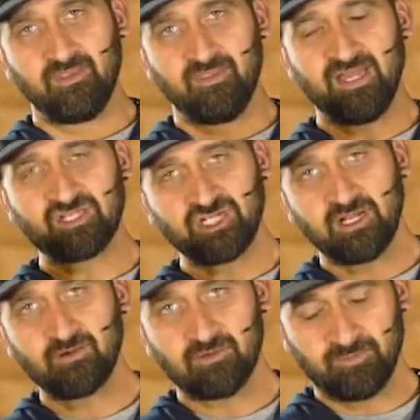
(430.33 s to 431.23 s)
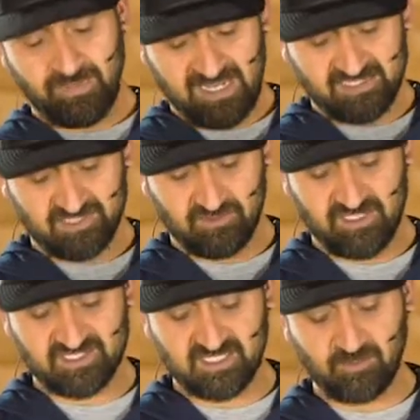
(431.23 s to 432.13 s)
that general pastor
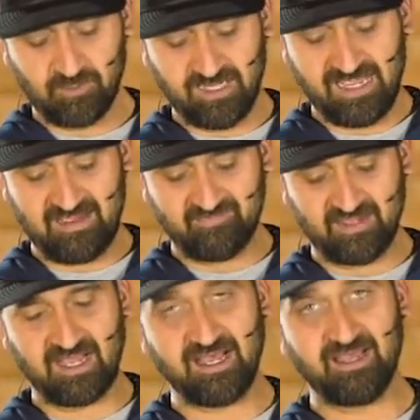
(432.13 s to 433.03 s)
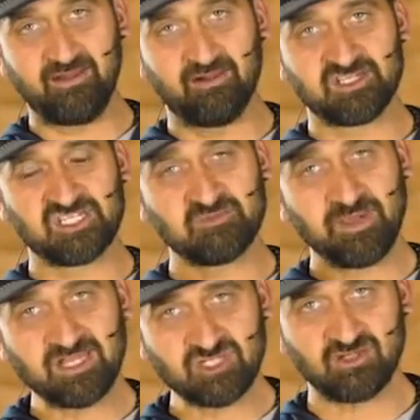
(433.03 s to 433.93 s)
is then going to have to hire
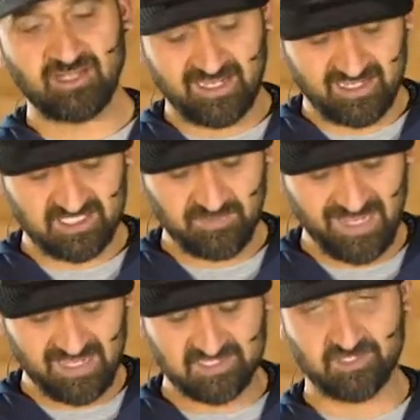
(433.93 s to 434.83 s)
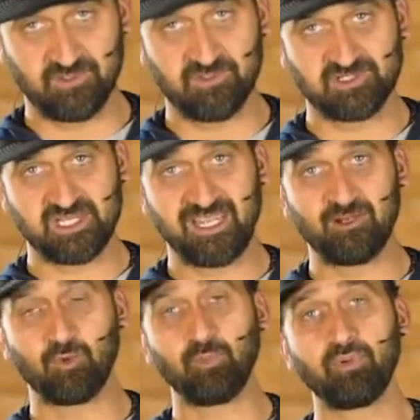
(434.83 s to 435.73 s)
specialized pastors
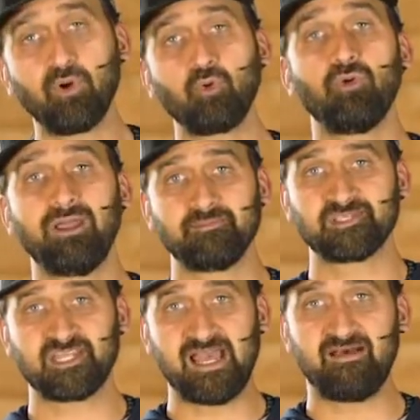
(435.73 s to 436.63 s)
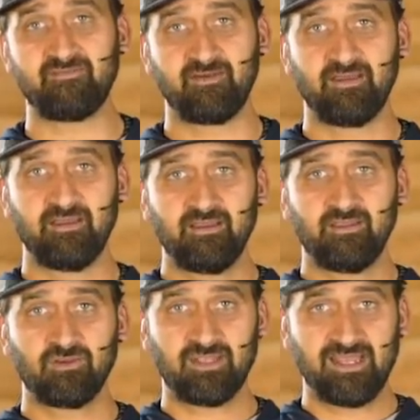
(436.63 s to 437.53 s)
and or program staff.
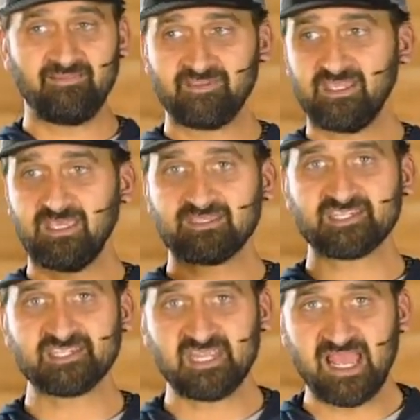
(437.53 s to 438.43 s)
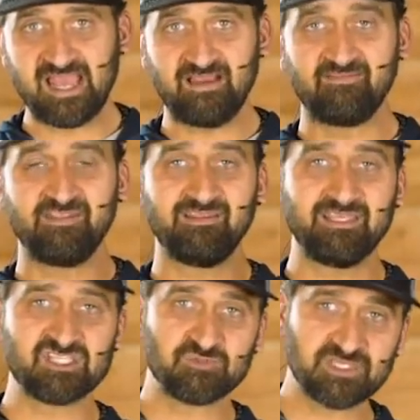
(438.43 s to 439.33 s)
You're going to have to get staff that
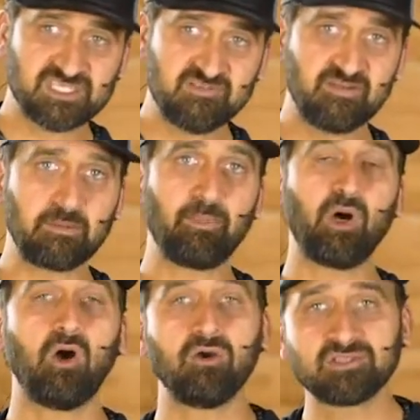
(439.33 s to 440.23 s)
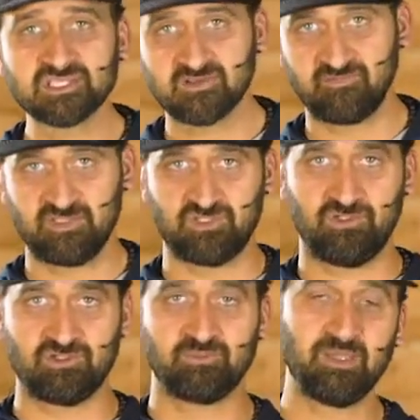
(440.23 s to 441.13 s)
lead specific parts of the
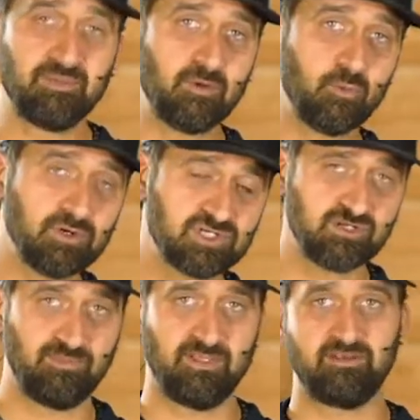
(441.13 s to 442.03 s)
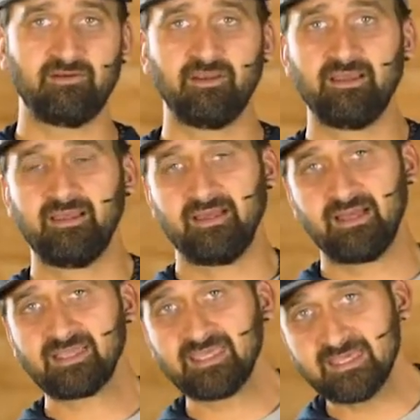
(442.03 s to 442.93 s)
church, maybe a worship leader,
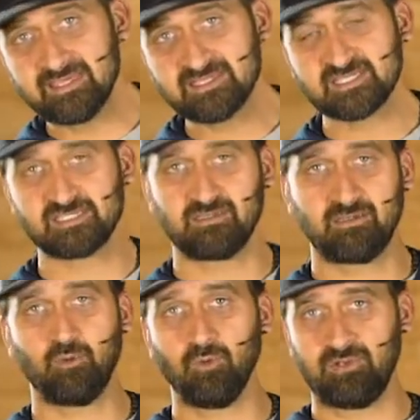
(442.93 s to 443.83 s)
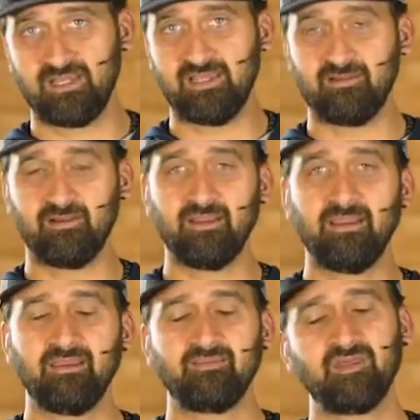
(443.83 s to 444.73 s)
a kids coordinator.
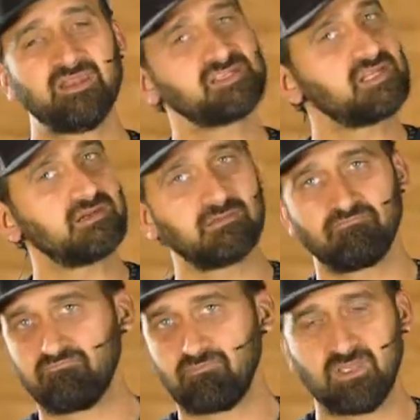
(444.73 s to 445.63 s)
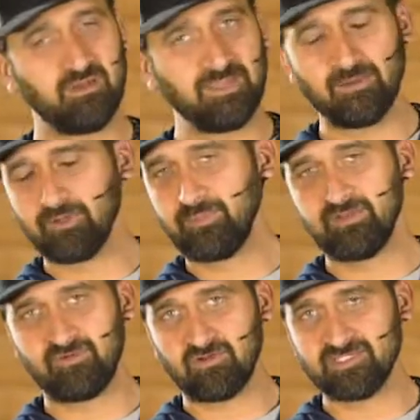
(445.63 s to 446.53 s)
That isn't going to be able to be
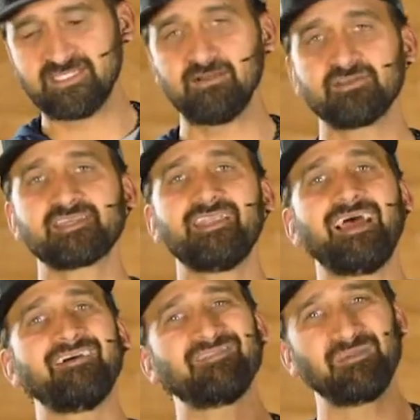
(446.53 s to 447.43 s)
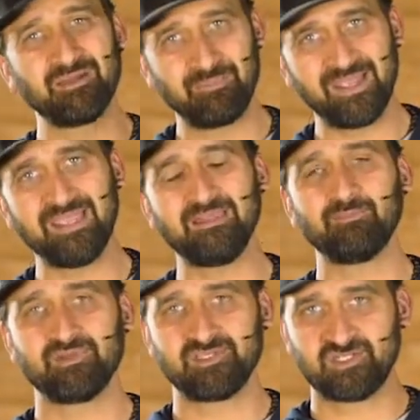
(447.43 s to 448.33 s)
a volunteer. It's going to have to be a
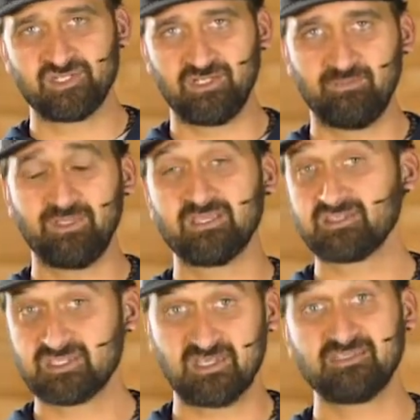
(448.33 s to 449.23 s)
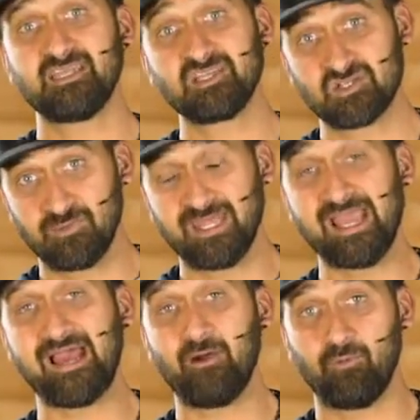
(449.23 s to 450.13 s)
paid position because it's going to take so many
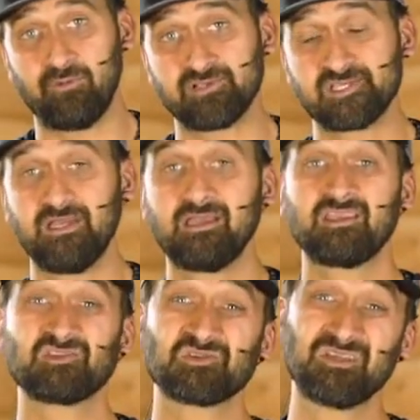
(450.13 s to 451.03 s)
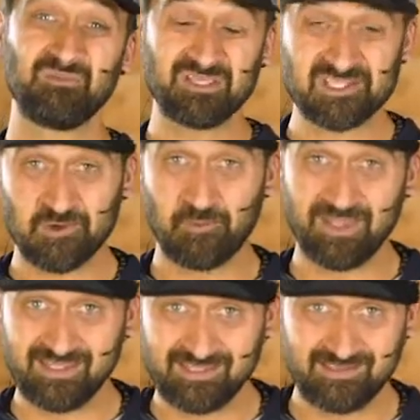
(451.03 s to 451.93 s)
hours because there's going to be so
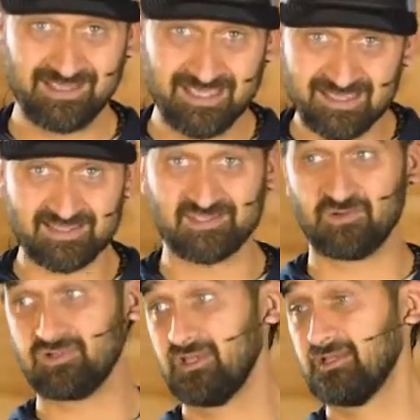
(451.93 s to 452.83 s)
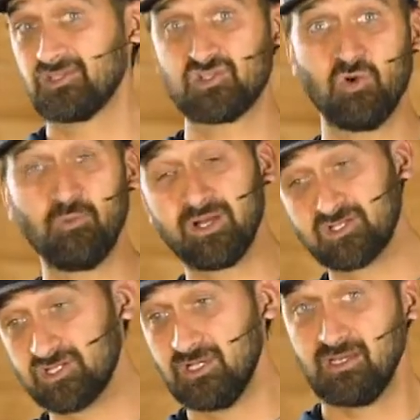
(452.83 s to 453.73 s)
many kids or so
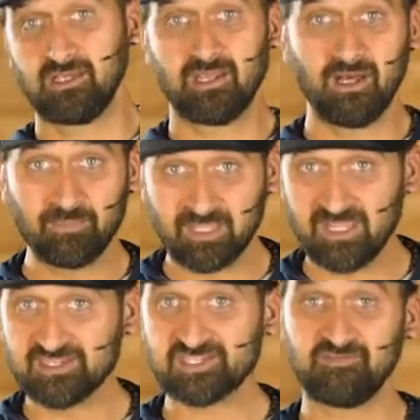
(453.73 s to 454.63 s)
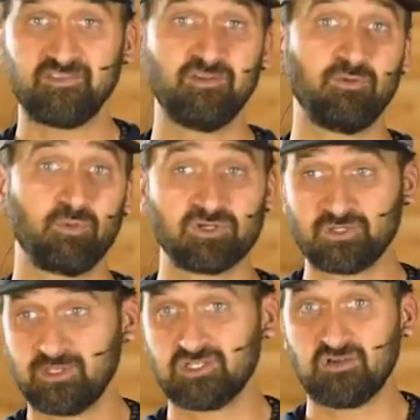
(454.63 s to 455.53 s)
much complicated stuff to do with
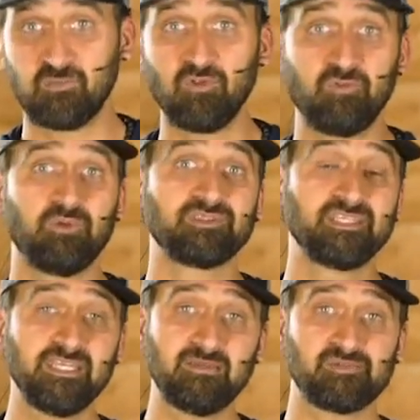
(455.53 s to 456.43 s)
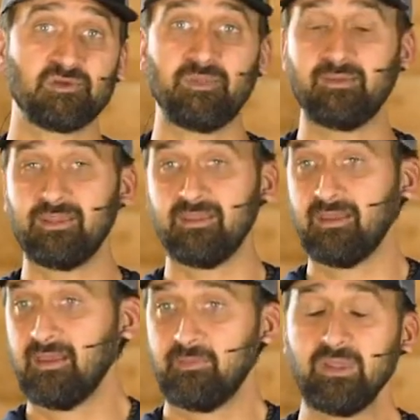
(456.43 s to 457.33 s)
worship because you have multiple teams, or maybe
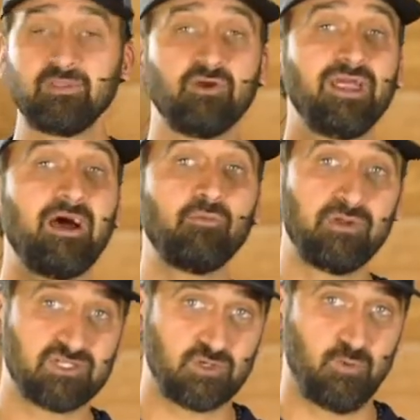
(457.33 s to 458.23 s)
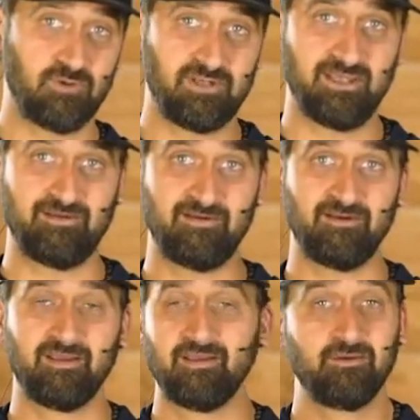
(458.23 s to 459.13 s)
they're an outreach
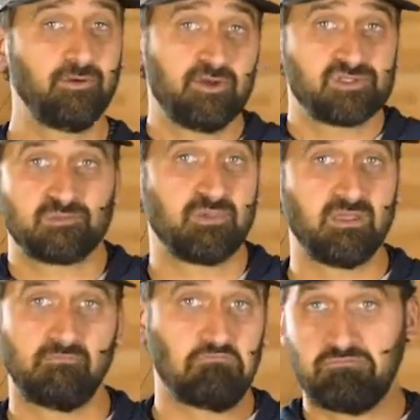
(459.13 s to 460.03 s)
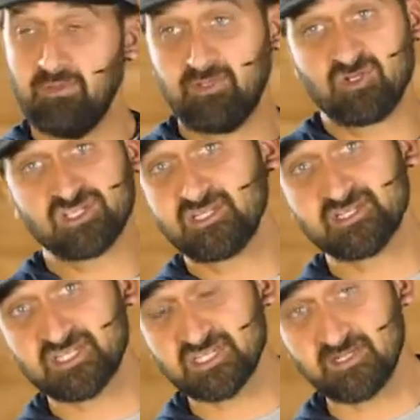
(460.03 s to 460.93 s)
coordinator. Who knows? That maybe they're just an
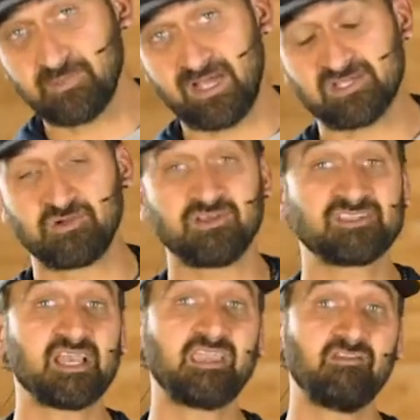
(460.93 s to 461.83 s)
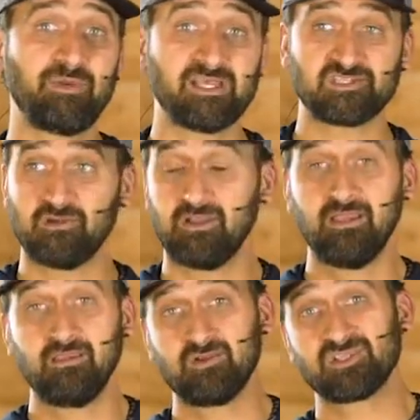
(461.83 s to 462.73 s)
assistant pastor, an executive pastor.
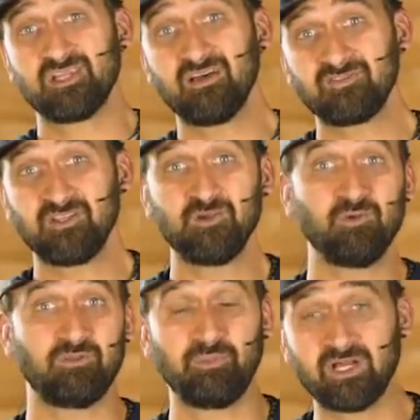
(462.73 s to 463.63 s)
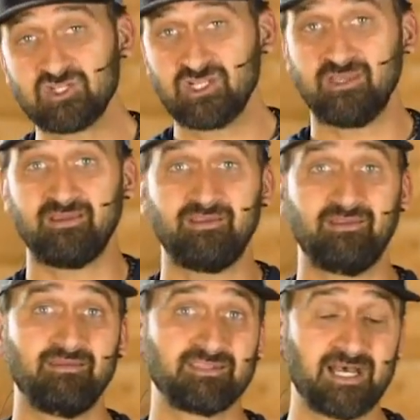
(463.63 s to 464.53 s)
There's enough to do with budget
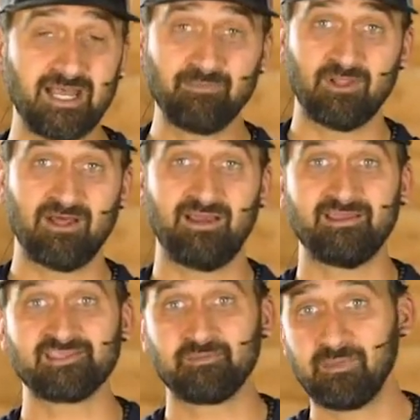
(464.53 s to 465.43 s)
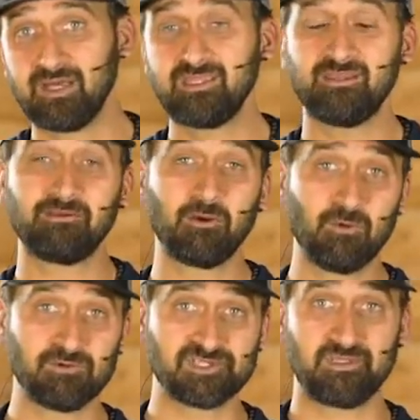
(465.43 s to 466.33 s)
and timelines and money and
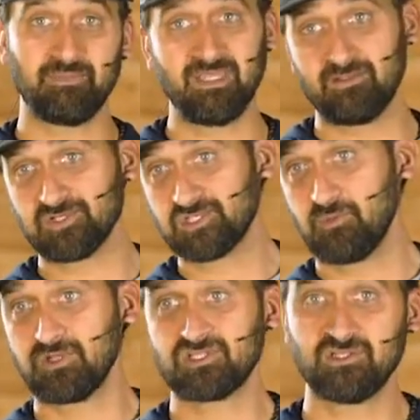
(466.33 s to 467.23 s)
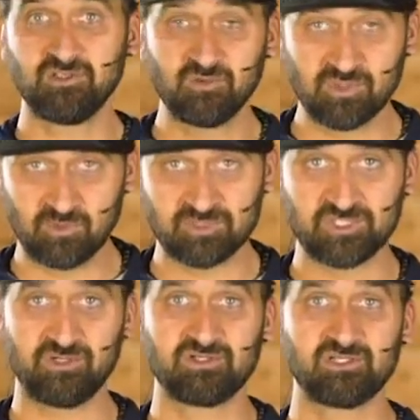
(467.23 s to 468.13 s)
goals that, man, there's so much to do with the whole
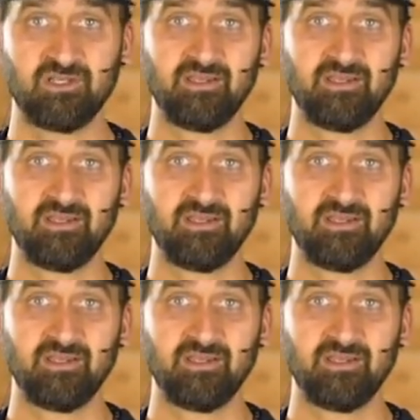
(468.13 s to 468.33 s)
church.